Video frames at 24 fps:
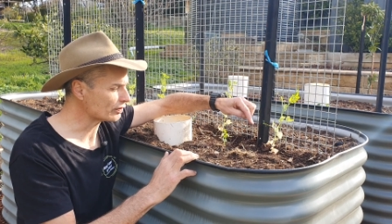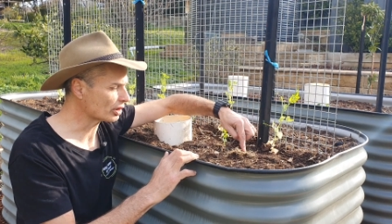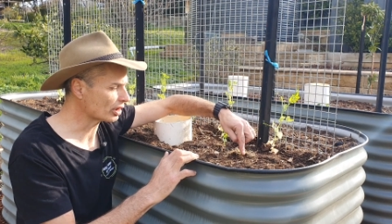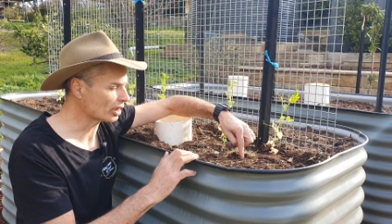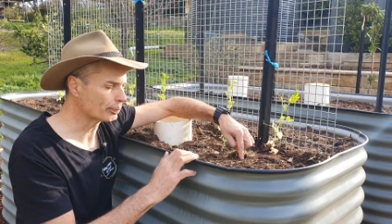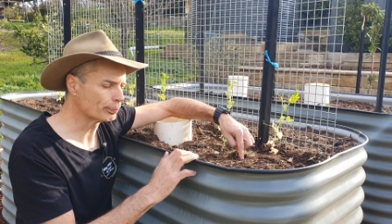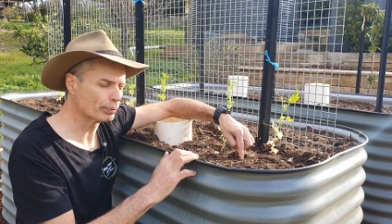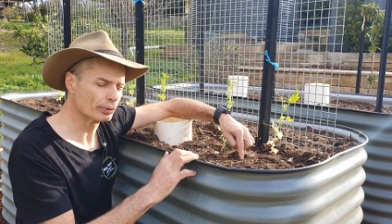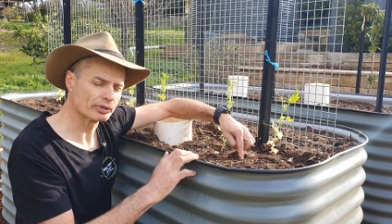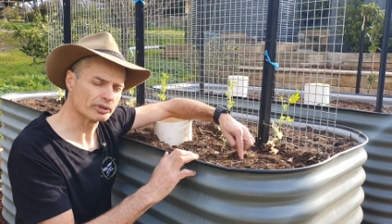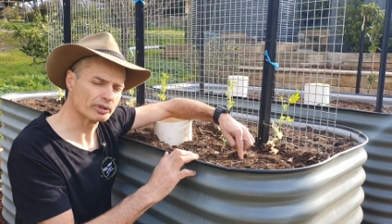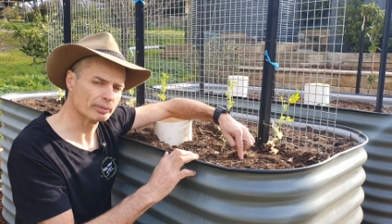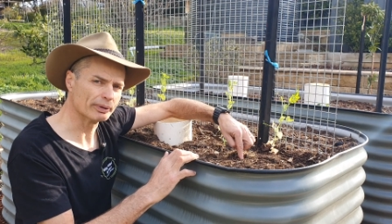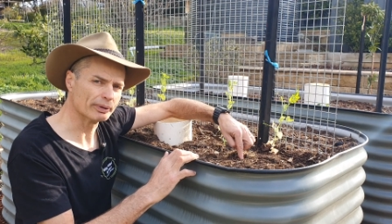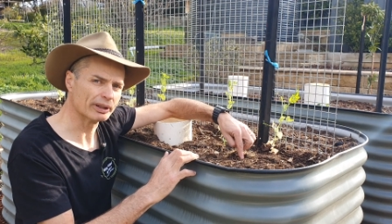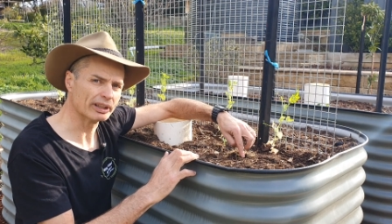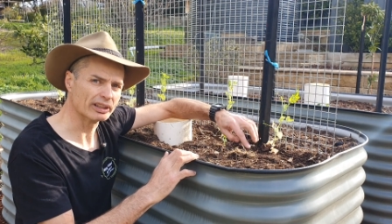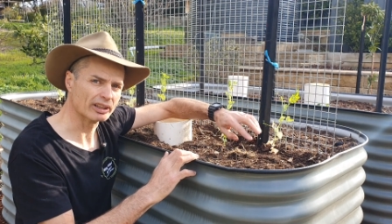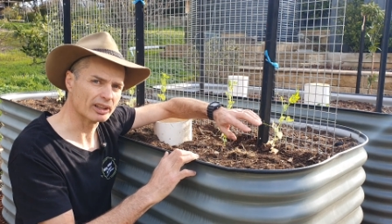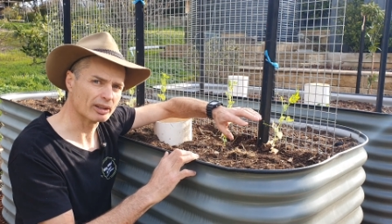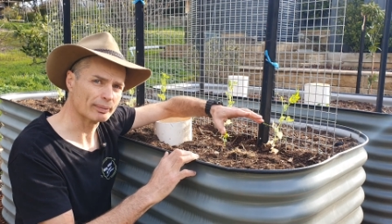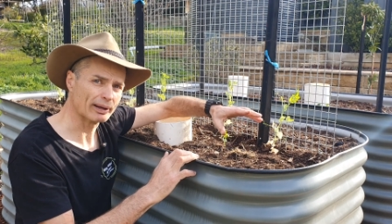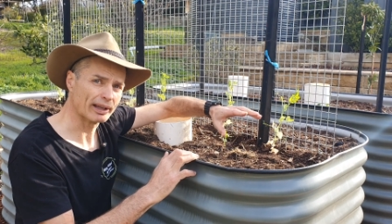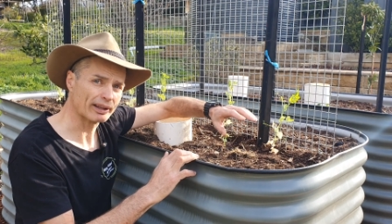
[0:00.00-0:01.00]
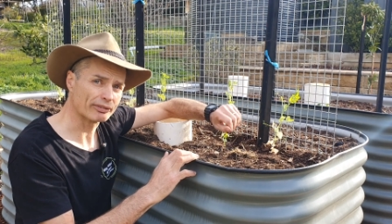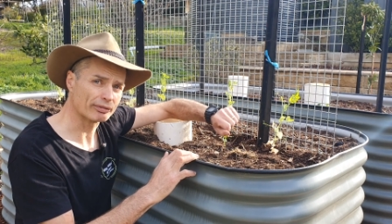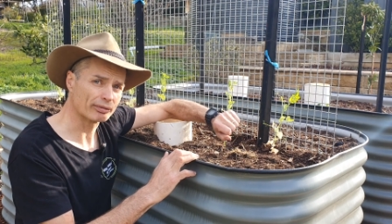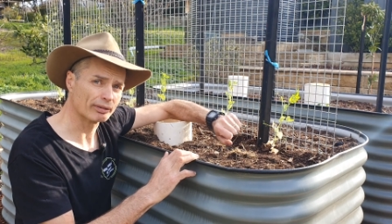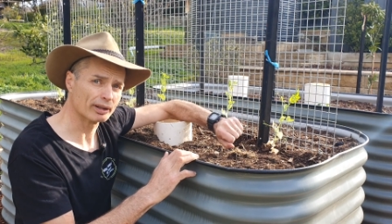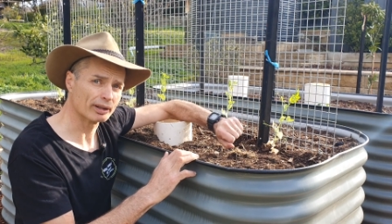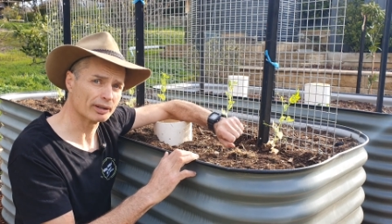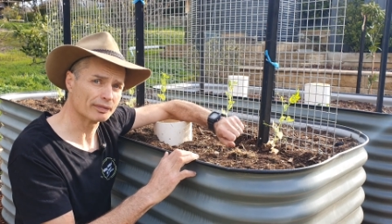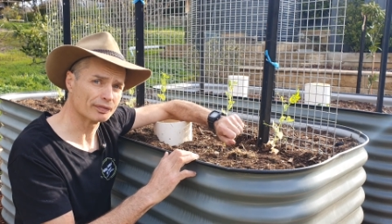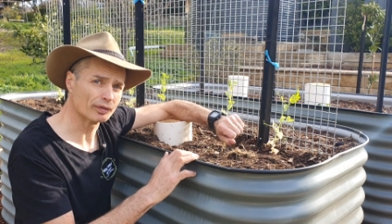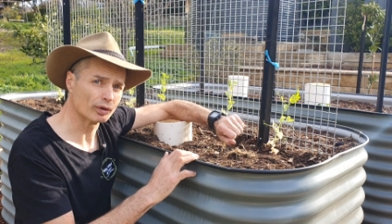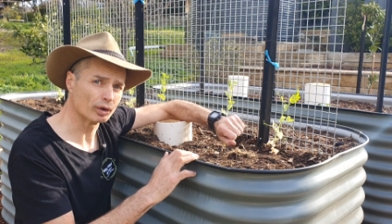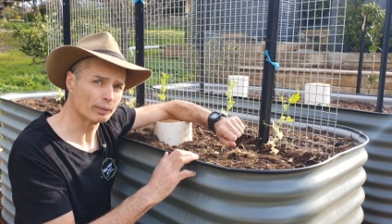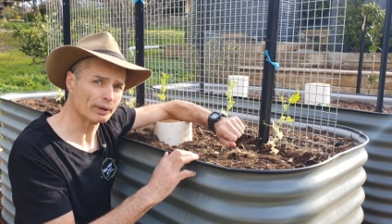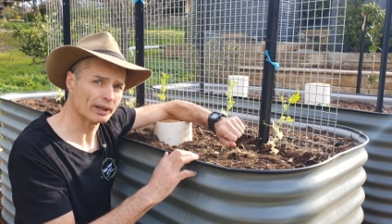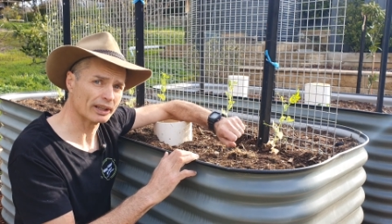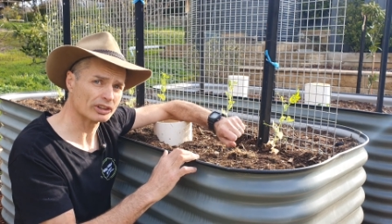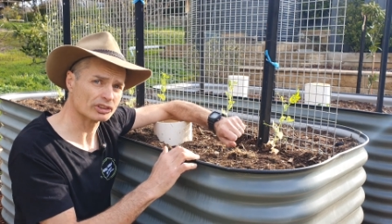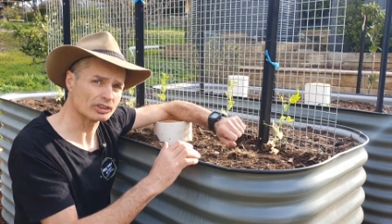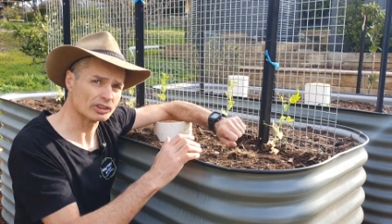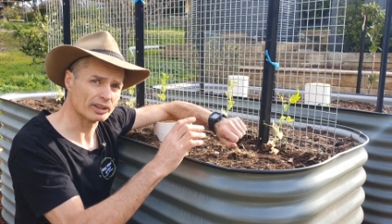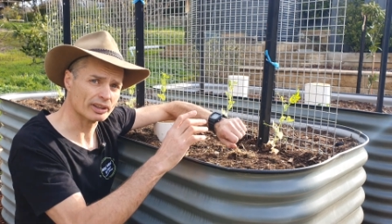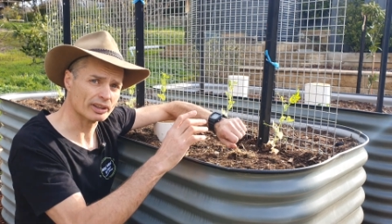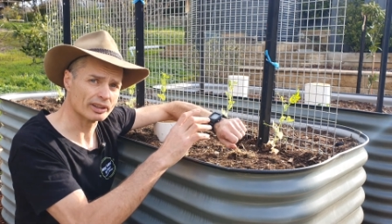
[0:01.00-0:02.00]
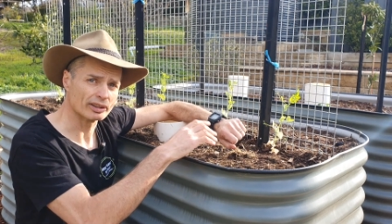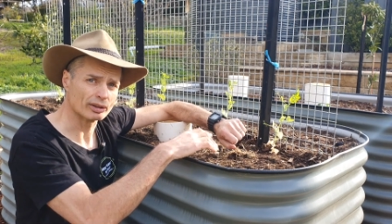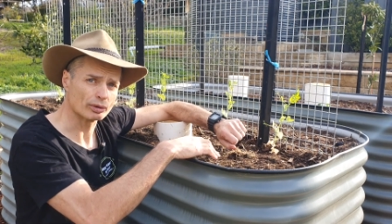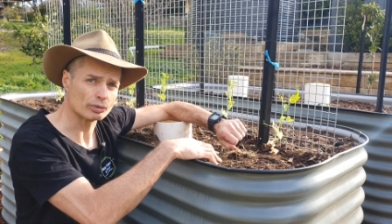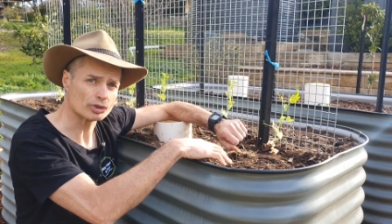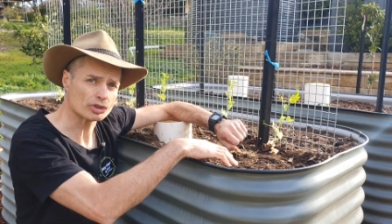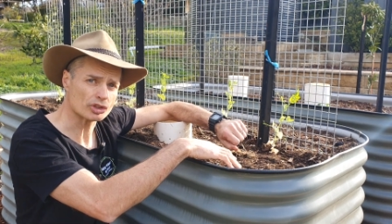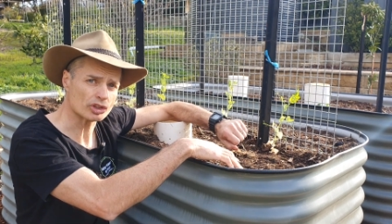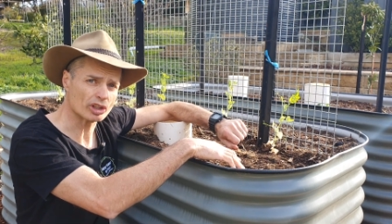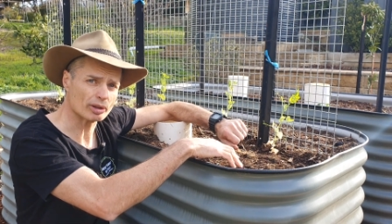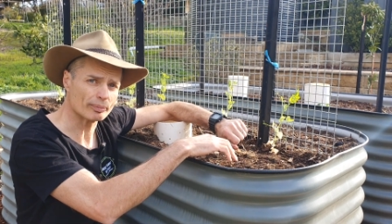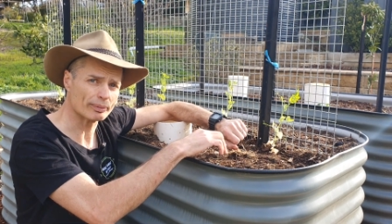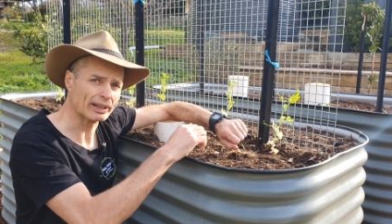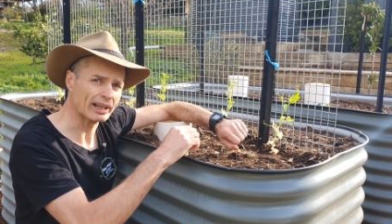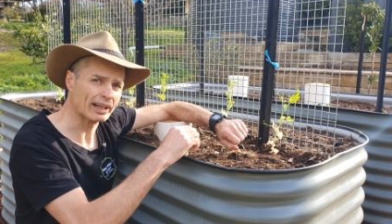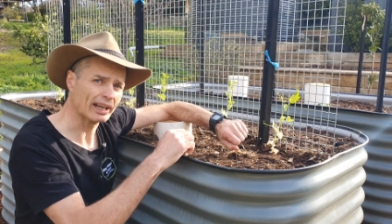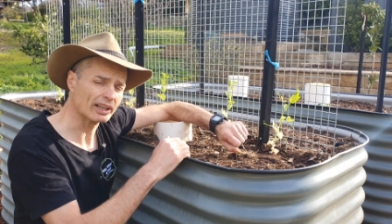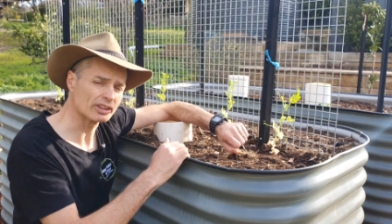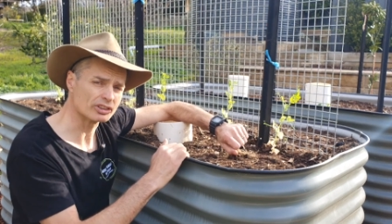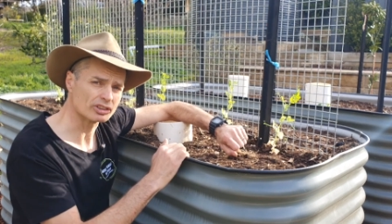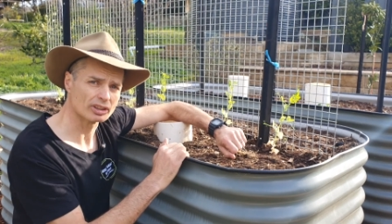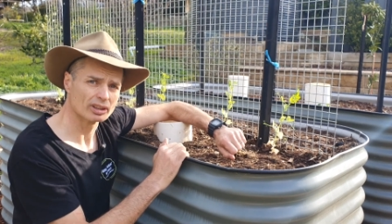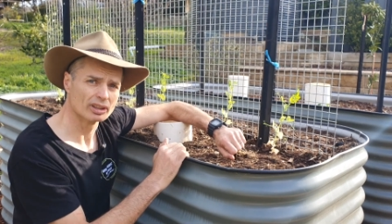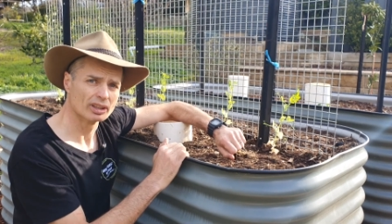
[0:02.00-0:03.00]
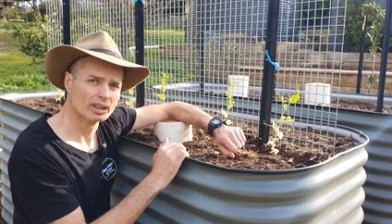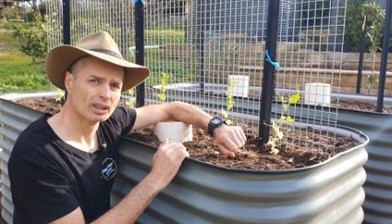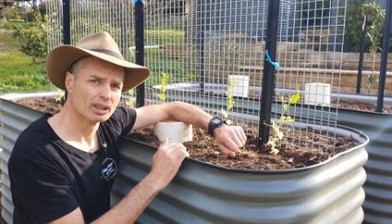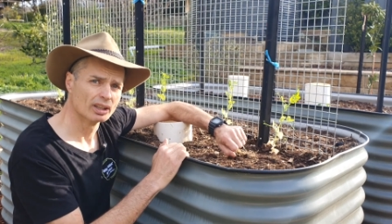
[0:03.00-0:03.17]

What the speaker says: I'm going to put them in about 3 or 4 weeks, and then they'll germinate